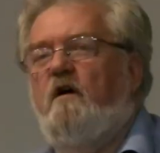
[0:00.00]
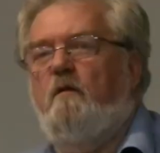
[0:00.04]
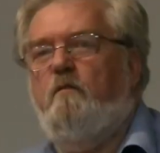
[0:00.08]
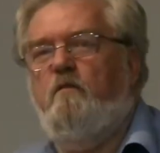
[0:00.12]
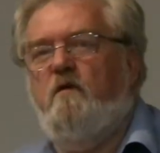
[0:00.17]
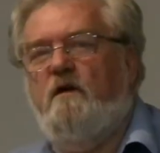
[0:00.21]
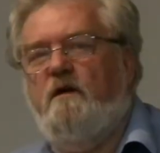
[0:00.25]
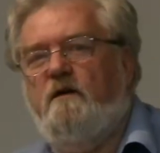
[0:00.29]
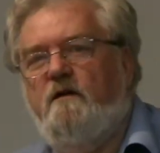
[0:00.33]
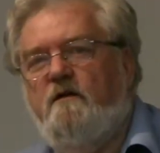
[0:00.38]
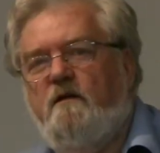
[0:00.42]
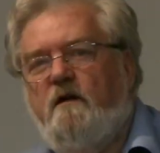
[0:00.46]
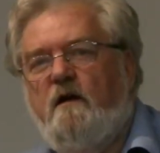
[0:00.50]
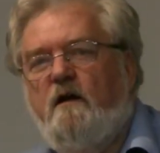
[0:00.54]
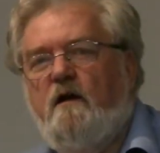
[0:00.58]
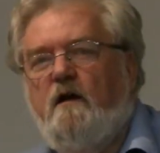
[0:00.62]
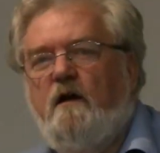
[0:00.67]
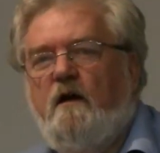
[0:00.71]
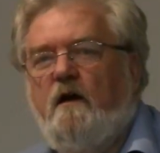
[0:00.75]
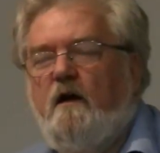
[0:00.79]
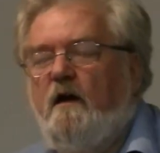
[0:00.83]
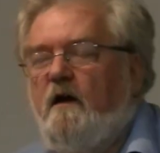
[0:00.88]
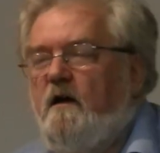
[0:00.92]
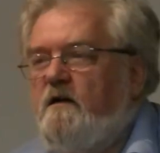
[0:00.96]
up with.
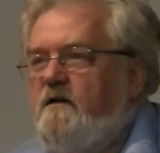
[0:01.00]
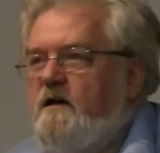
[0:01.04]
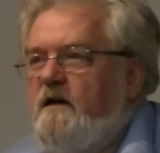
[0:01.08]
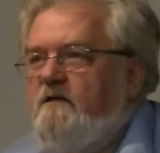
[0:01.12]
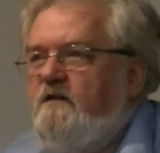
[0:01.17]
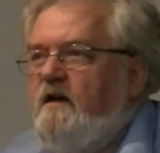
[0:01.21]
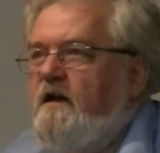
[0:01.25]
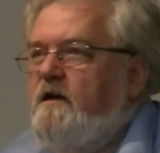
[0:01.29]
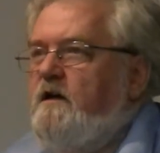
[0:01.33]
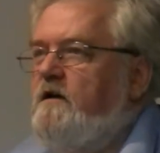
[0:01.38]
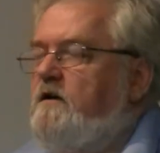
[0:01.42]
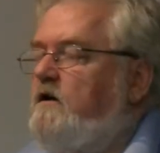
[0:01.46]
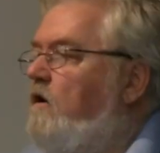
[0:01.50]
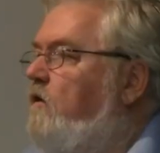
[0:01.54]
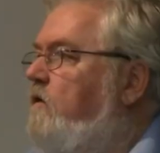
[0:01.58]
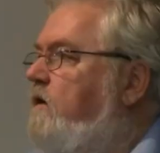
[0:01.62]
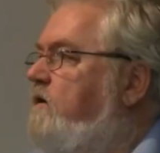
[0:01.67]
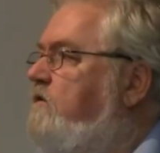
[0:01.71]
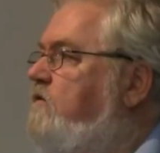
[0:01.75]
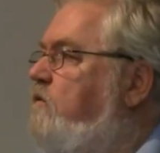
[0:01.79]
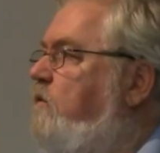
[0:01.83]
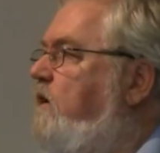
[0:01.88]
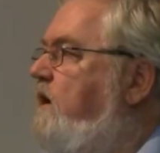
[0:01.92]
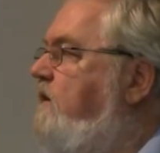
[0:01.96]
They've taken
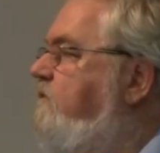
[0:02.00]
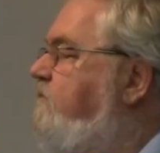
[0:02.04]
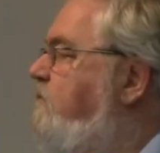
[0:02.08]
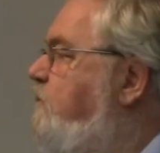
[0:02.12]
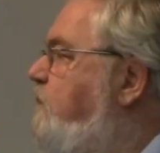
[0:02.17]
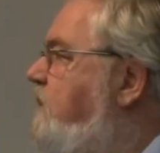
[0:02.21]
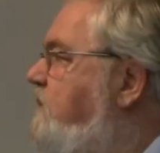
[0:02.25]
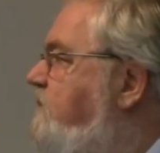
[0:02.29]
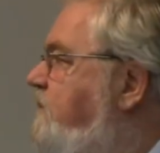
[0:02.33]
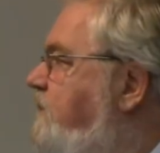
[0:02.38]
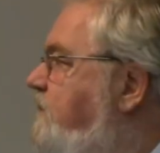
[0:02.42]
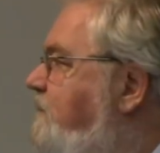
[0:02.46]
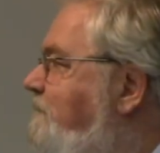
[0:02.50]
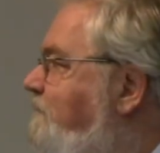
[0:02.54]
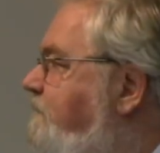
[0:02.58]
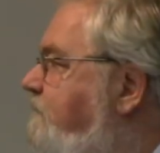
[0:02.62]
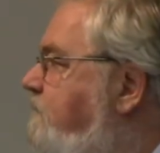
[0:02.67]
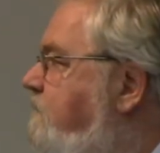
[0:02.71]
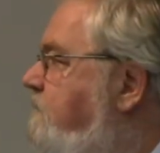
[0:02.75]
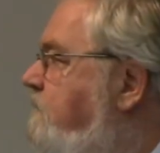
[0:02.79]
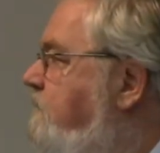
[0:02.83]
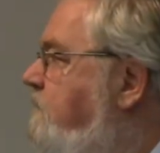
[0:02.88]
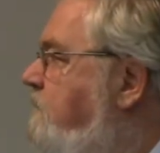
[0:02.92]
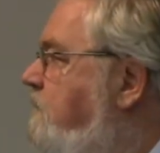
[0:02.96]
courage away from us.
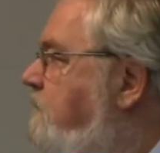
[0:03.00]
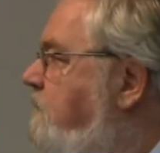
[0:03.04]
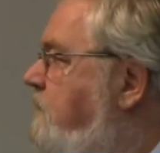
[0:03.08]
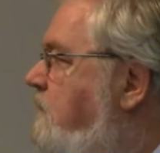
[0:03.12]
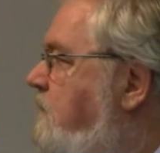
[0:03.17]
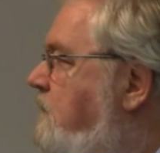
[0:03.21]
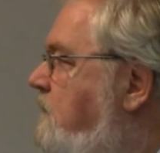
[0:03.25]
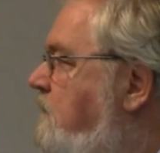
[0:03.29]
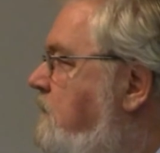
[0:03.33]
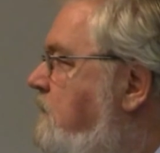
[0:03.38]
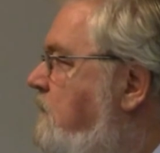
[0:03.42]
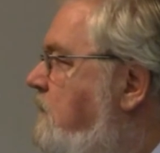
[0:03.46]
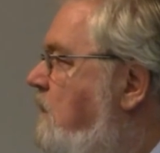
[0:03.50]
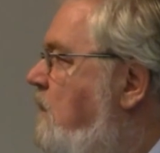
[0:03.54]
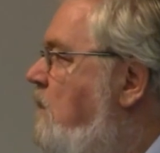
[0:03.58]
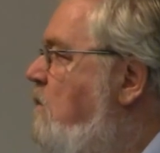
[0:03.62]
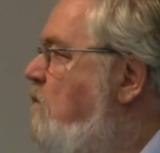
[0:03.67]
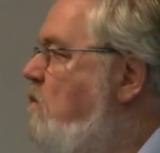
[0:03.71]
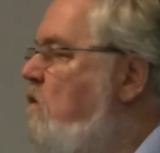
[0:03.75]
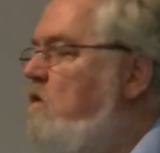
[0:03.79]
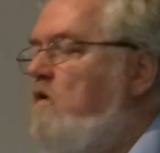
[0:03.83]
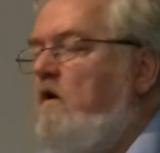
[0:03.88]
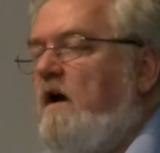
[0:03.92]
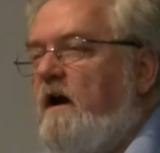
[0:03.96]

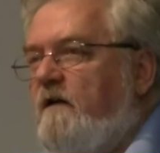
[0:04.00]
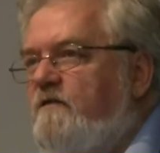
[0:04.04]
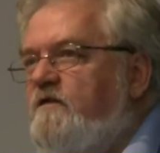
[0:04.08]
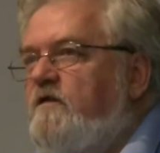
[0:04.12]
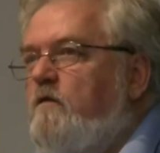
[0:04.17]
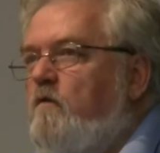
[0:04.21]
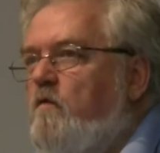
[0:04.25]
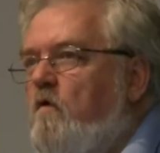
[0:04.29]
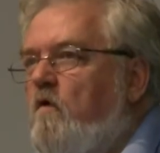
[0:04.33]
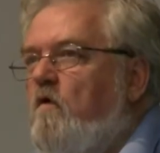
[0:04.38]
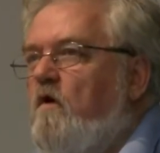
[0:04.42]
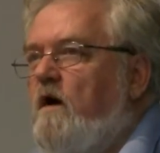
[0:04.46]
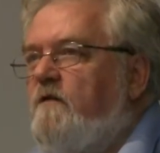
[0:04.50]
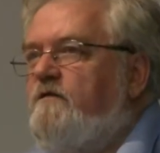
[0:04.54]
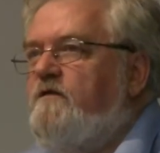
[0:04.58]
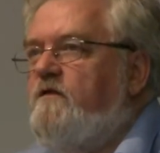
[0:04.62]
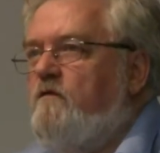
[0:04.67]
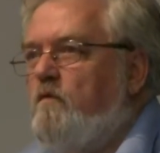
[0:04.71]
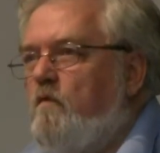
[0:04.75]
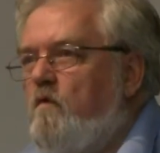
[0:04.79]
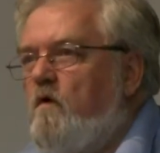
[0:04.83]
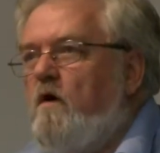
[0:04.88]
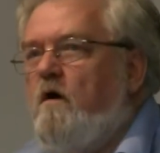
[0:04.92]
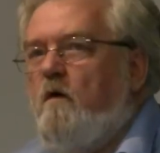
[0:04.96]
War after war
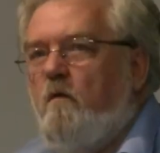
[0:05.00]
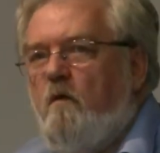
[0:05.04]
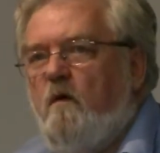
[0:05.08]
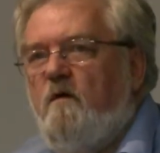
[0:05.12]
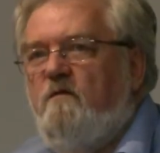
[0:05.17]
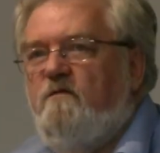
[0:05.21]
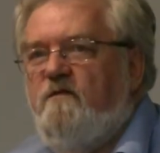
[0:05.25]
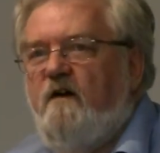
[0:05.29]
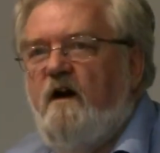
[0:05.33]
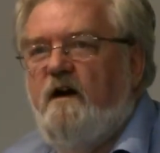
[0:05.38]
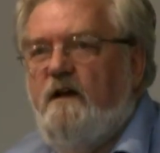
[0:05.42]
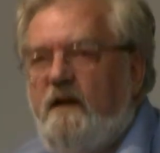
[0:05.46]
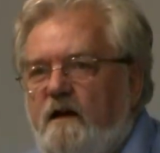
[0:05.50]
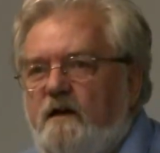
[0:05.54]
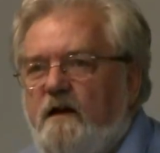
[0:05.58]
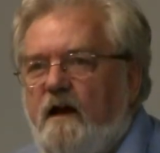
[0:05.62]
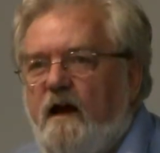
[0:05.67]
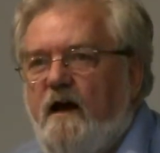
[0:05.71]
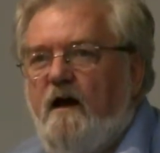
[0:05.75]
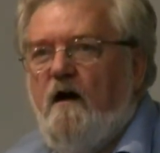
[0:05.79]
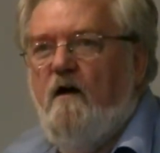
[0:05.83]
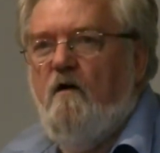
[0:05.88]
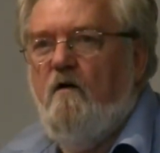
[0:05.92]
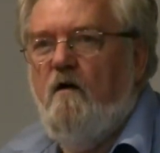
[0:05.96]
after war we're fighting
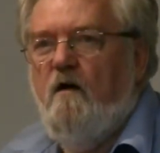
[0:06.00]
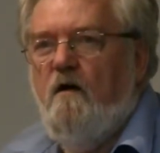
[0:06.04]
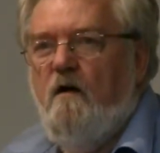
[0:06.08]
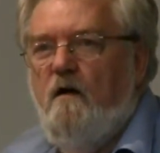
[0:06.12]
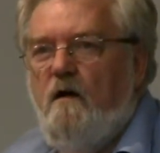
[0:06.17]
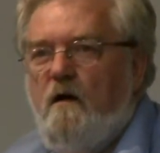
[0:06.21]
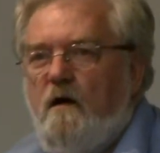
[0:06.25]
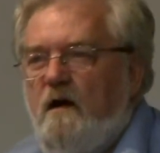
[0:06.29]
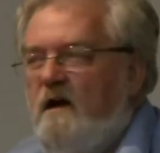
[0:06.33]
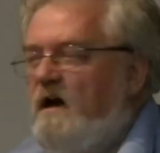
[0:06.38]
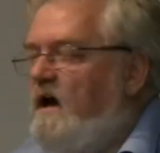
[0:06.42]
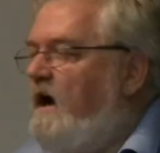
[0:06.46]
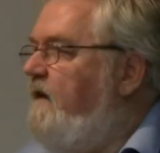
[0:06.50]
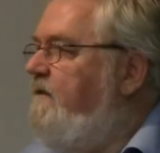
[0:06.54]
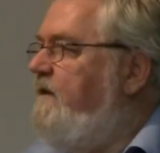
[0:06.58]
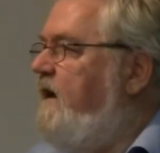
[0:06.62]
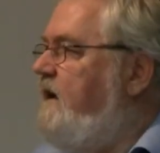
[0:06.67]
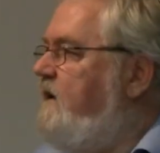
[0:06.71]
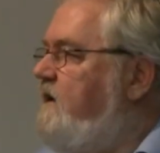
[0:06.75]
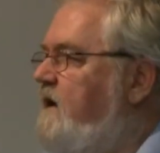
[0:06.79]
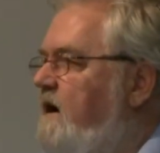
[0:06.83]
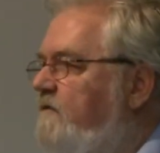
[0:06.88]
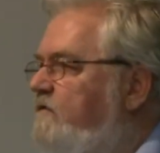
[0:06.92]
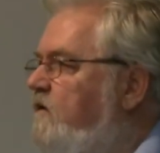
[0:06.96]
now. And
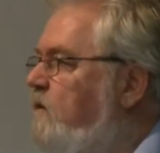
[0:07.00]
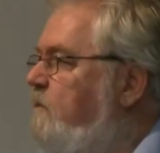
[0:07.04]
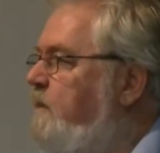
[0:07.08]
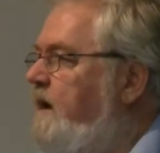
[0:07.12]
they never